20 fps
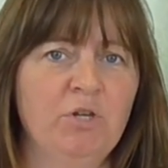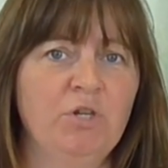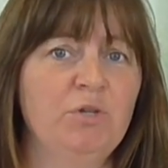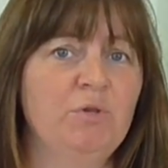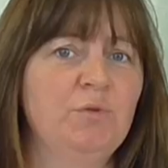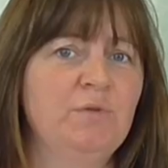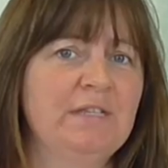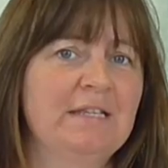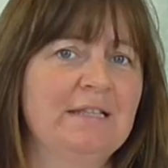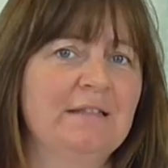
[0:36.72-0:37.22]

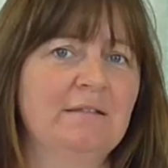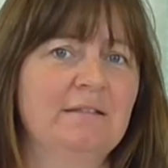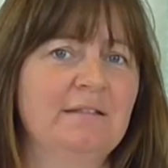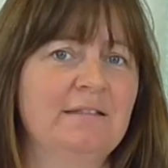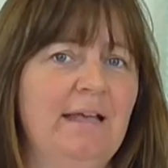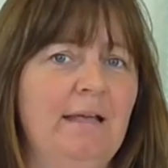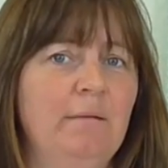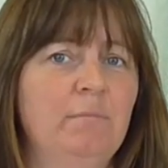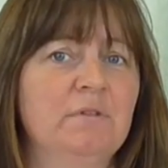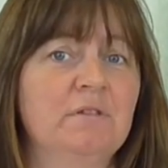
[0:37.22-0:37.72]
using the
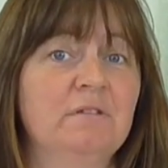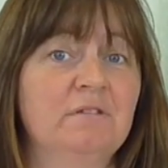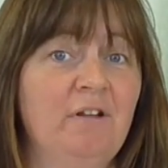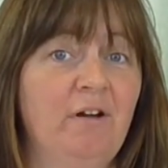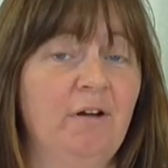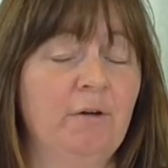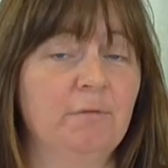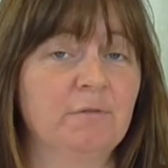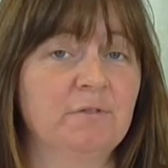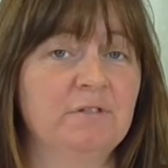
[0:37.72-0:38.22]
same
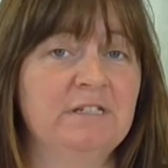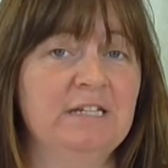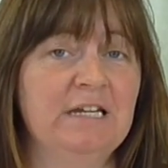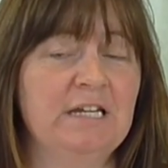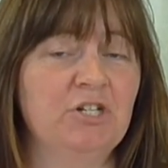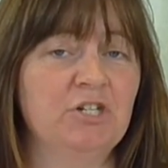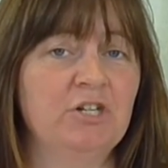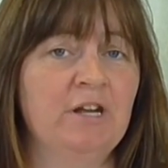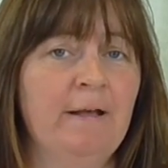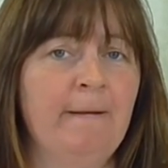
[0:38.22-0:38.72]
style
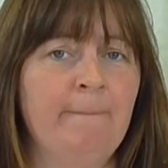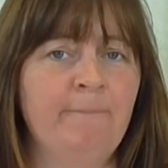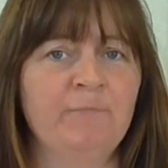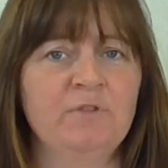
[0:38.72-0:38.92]
stitch.